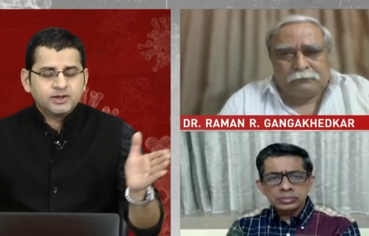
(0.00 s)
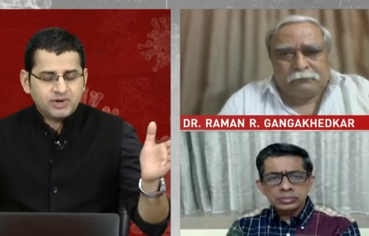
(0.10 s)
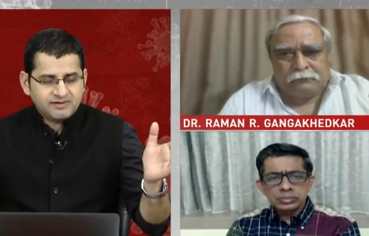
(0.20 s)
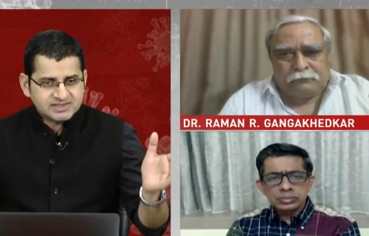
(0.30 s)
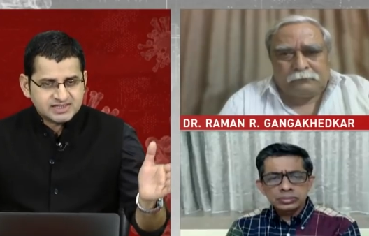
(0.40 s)

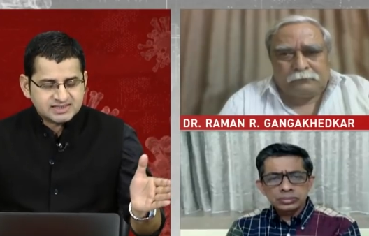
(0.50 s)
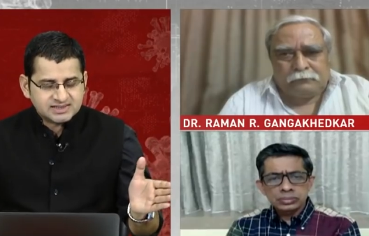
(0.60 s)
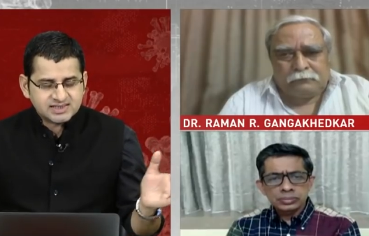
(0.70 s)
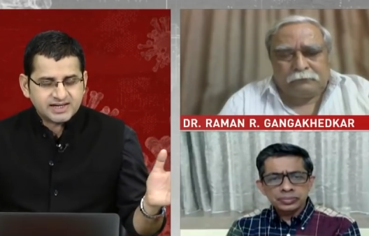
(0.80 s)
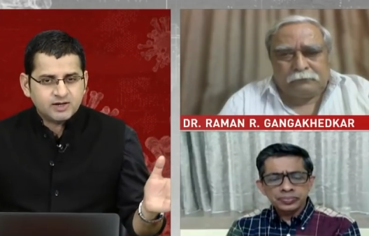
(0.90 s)
Speaker 1: ever since
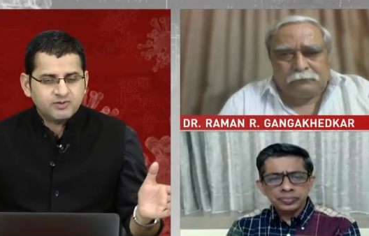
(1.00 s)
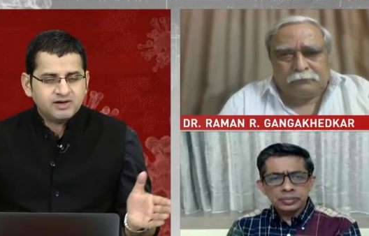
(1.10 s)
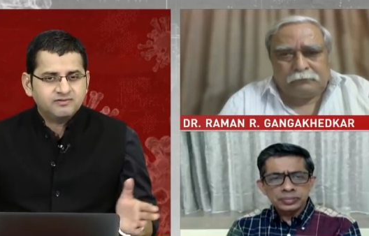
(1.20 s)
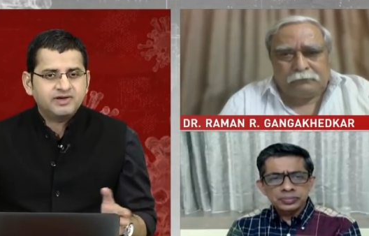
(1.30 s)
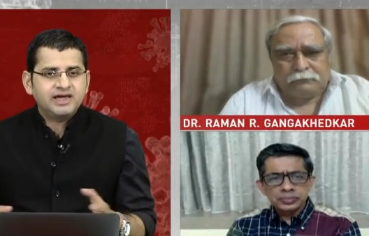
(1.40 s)
the second
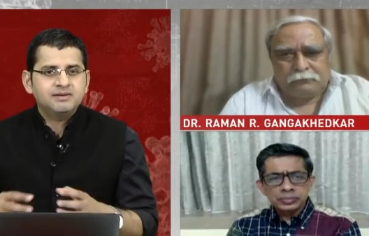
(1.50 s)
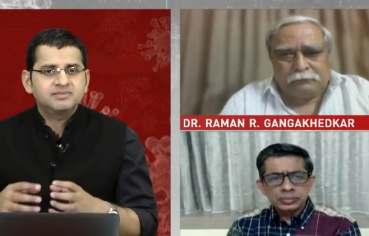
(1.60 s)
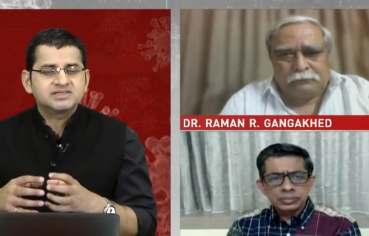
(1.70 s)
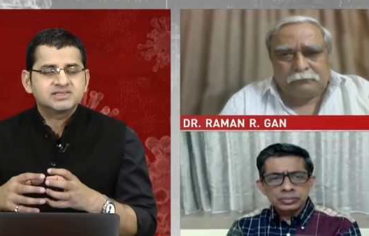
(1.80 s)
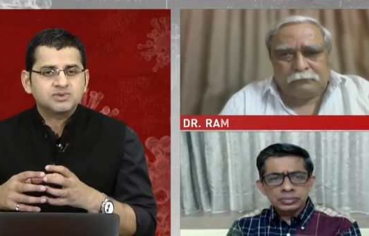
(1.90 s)
wave came,
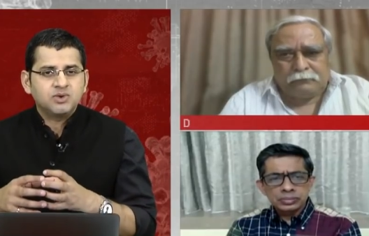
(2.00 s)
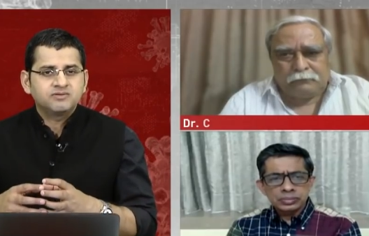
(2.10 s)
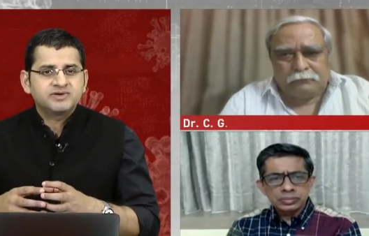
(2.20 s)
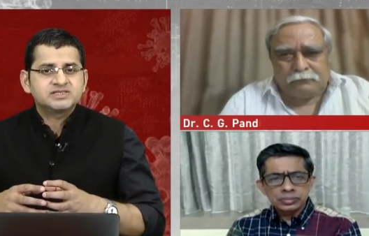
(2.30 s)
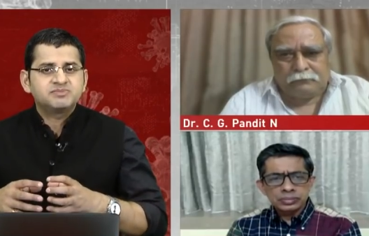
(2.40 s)
this has
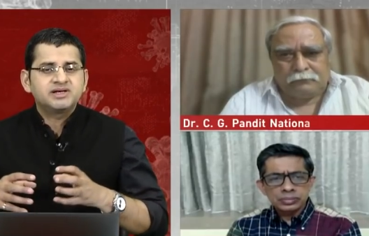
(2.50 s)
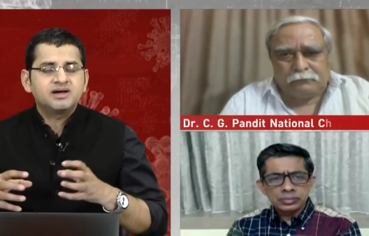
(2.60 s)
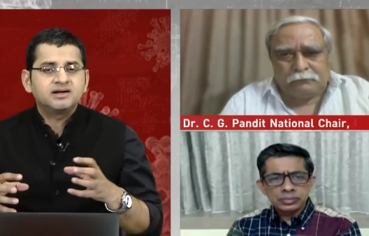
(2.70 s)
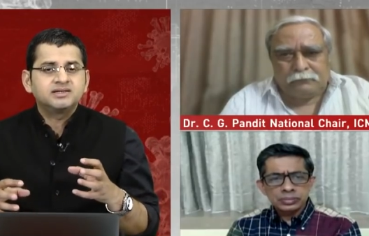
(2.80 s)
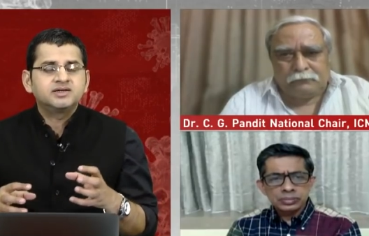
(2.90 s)
always been
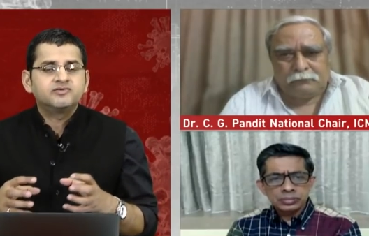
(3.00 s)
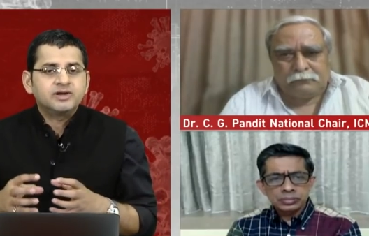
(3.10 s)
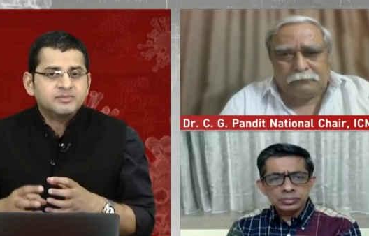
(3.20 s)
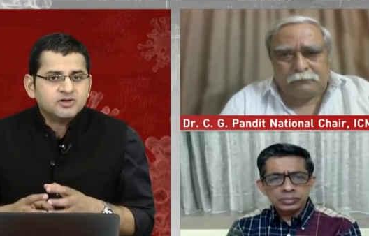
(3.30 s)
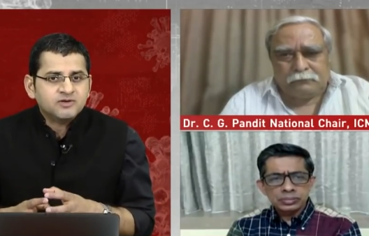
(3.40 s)
under the
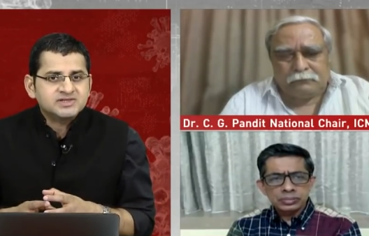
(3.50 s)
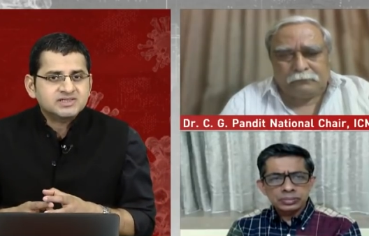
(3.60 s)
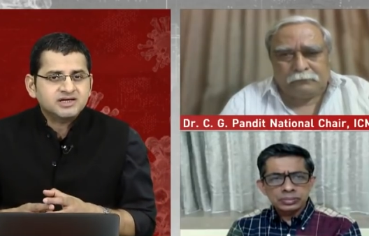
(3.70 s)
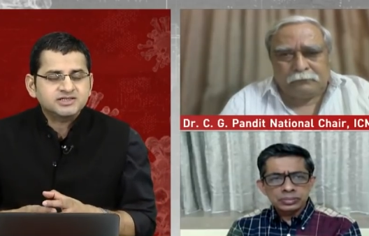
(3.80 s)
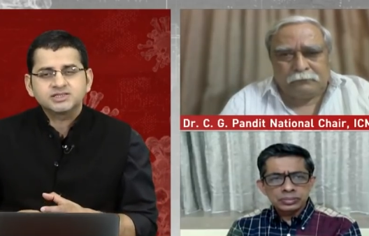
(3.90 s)
remit of
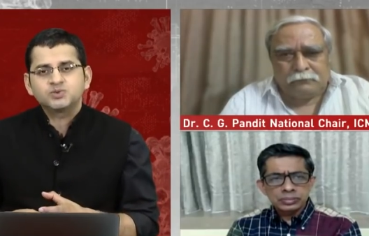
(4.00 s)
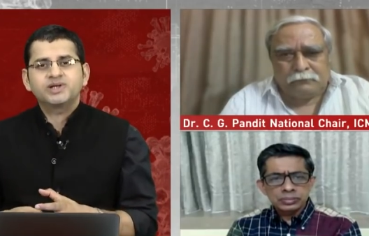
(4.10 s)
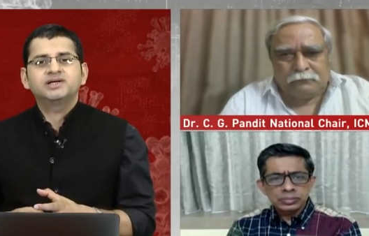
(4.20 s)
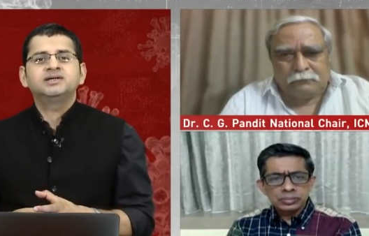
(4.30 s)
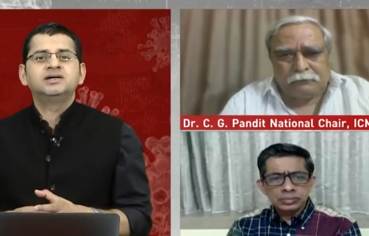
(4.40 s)
discussion
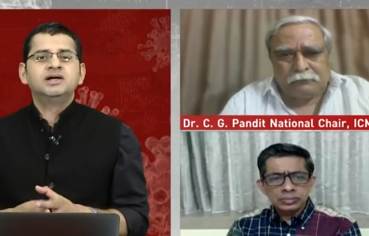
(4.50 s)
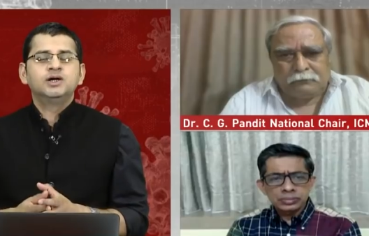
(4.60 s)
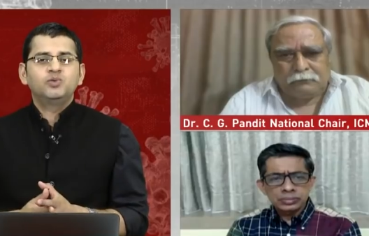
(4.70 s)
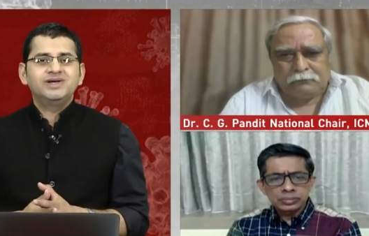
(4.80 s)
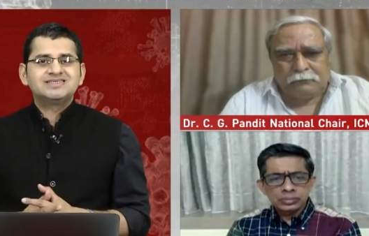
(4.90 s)
whether
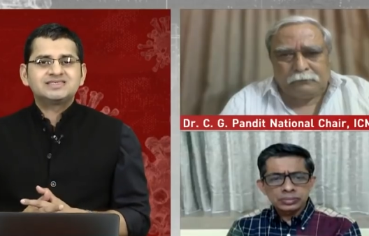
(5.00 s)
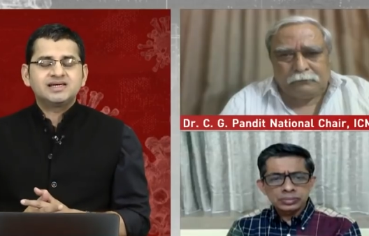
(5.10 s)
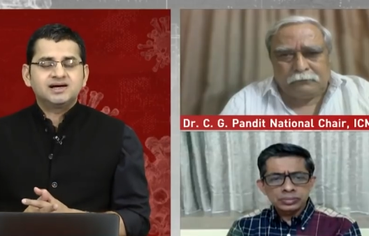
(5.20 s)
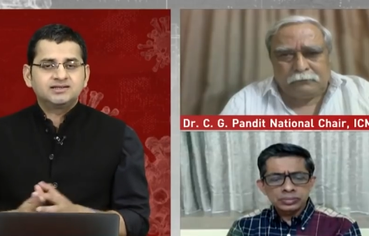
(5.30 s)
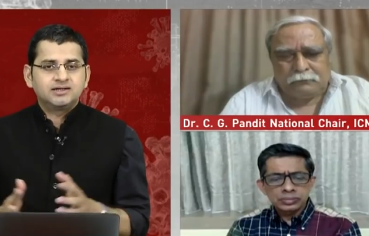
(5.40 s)
we'll see
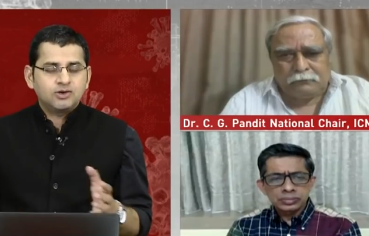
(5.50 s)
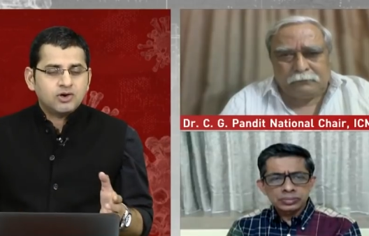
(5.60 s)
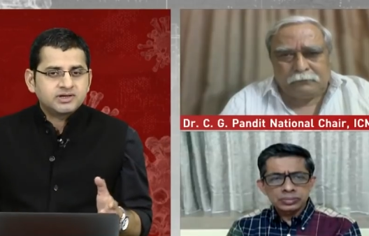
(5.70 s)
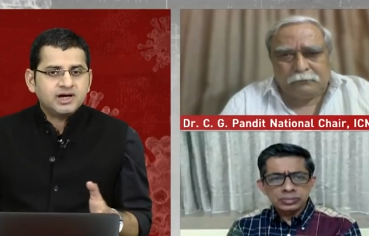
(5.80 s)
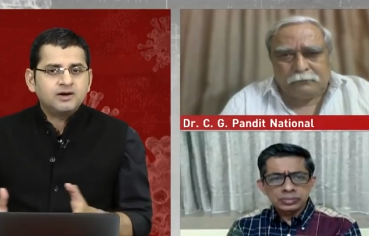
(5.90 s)
a
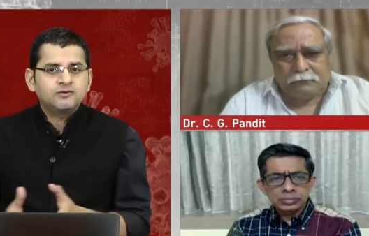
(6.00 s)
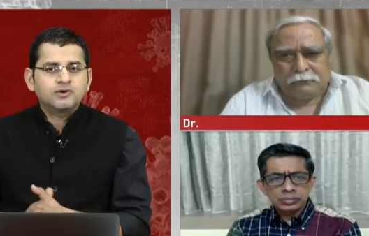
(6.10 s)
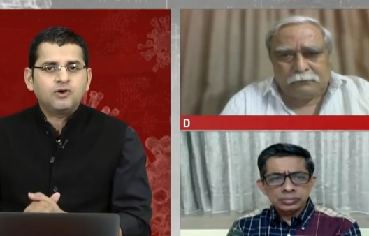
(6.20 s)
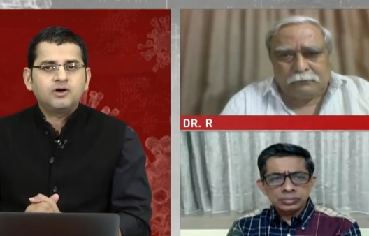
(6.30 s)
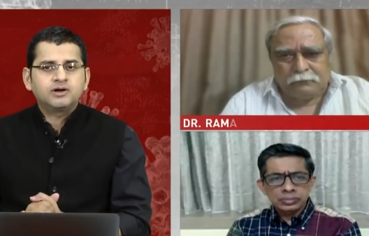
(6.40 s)

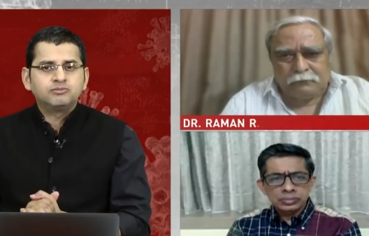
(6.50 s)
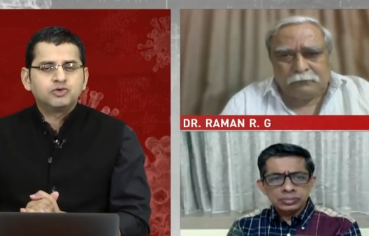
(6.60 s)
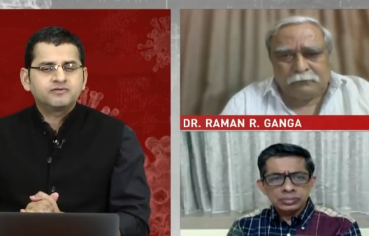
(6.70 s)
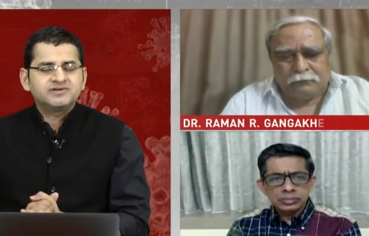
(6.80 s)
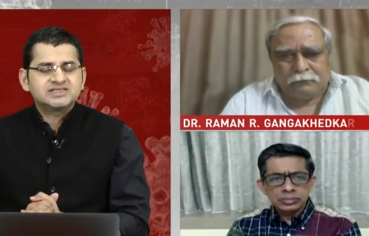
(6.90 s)
lockdown or
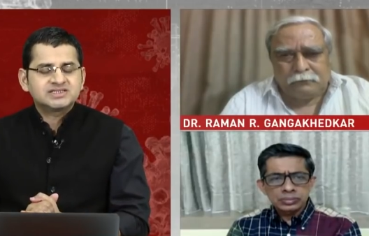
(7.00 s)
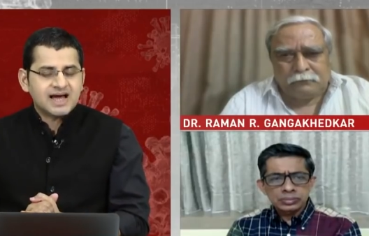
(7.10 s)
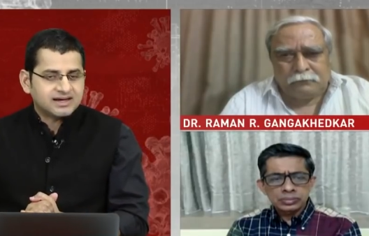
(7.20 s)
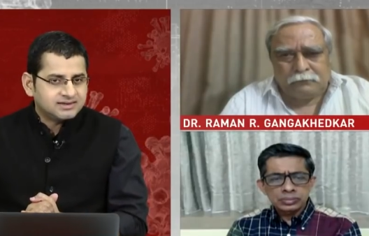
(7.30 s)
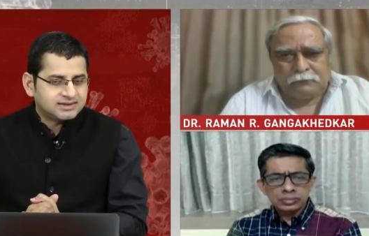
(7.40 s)
more of a
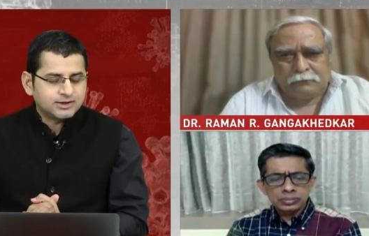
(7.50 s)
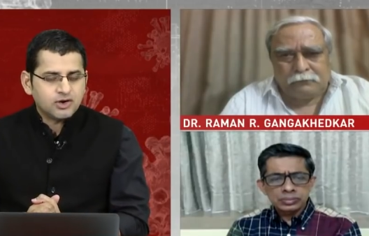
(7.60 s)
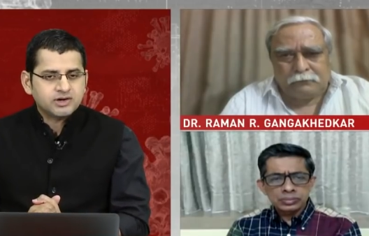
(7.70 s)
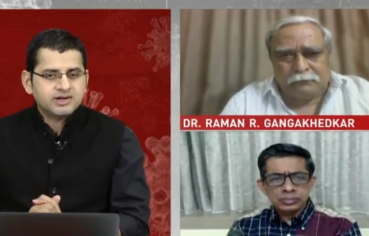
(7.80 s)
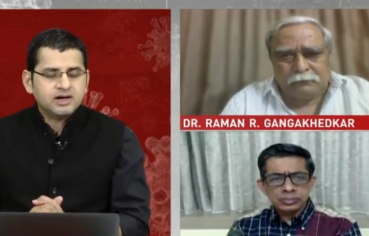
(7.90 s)
staggered
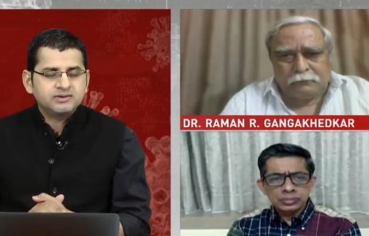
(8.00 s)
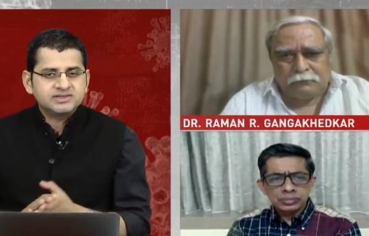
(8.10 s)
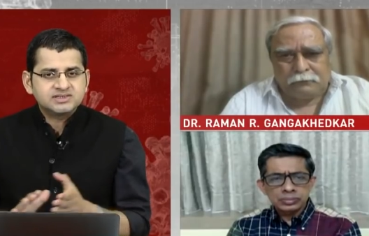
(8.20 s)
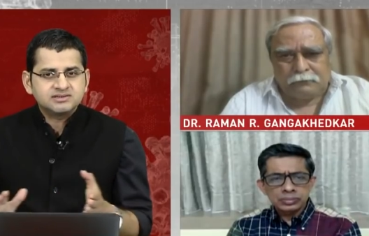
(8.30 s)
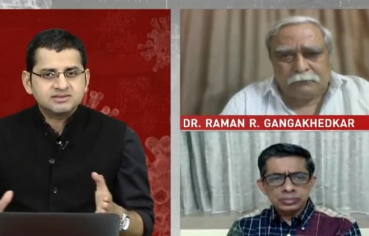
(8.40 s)
lockdown
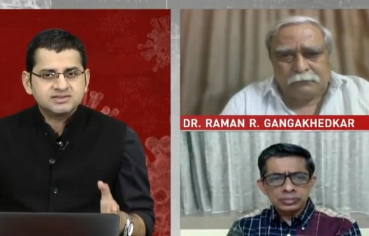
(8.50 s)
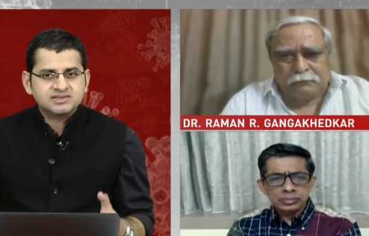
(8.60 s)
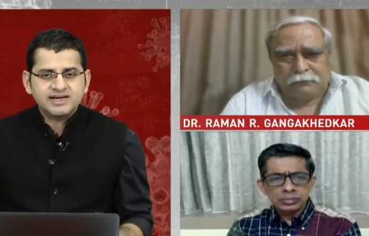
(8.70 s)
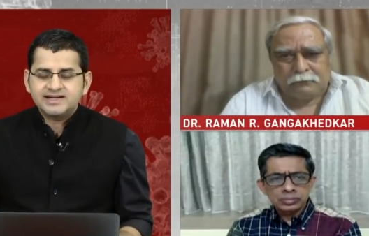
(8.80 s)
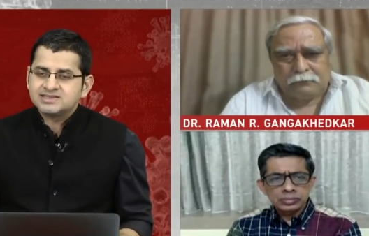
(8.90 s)
in certain
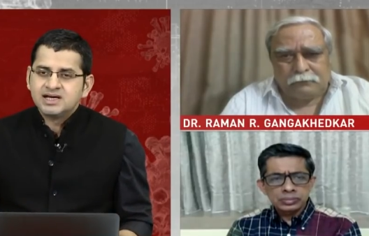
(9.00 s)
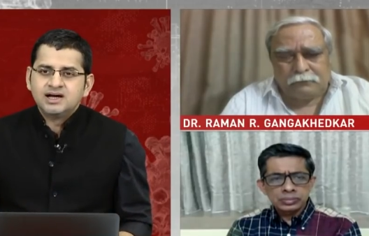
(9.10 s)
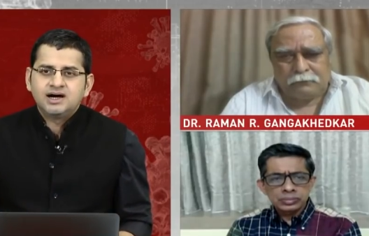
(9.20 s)
states.